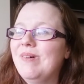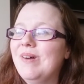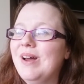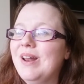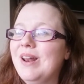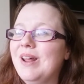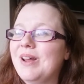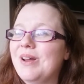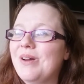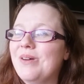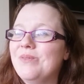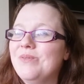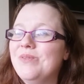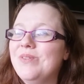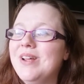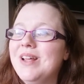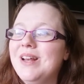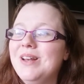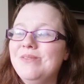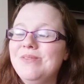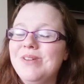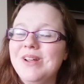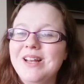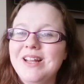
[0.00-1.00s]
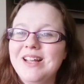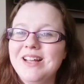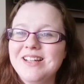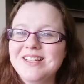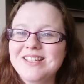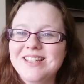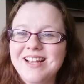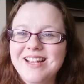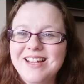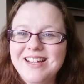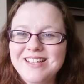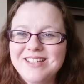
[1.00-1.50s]
I got really, really
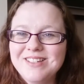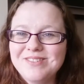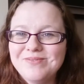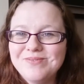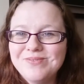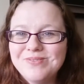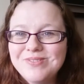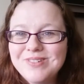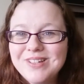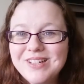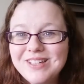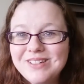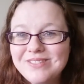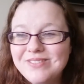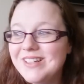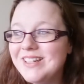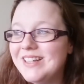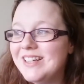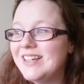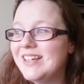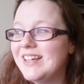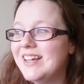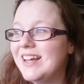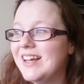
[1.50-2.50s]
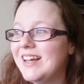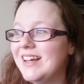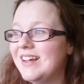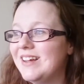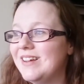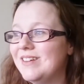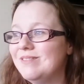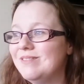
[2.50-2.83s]
excited and really, really